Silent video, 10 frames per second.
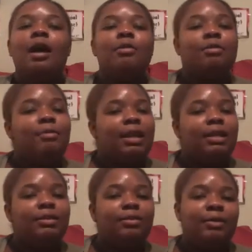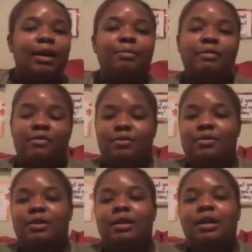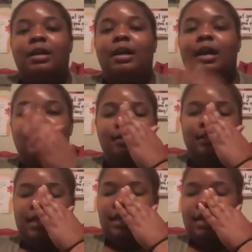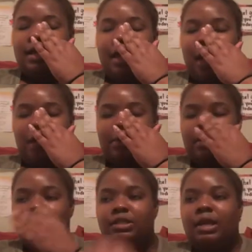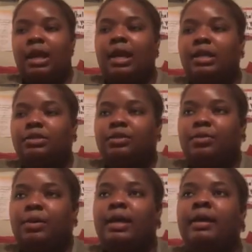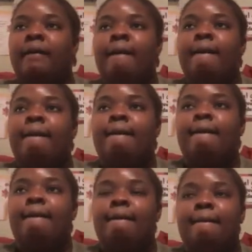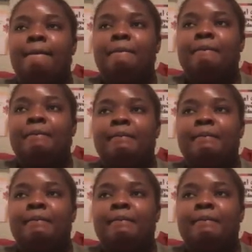I want to wait a little while before I say how much I actually weigh. Um,